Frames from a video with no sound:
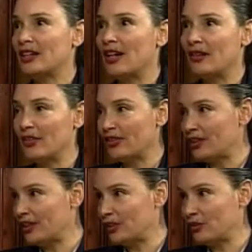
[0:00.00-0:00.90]
everything
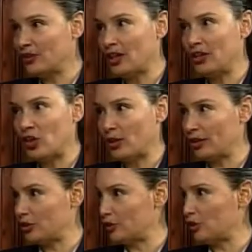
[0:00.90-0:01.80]
that you've done going
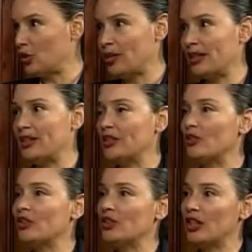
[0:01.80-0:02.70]
to school and getting your
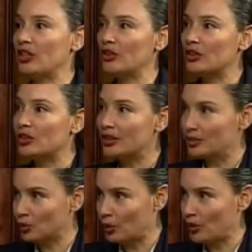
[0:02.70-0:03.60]
education
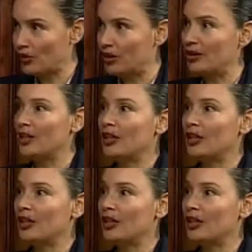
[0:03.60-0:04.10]
is worth it.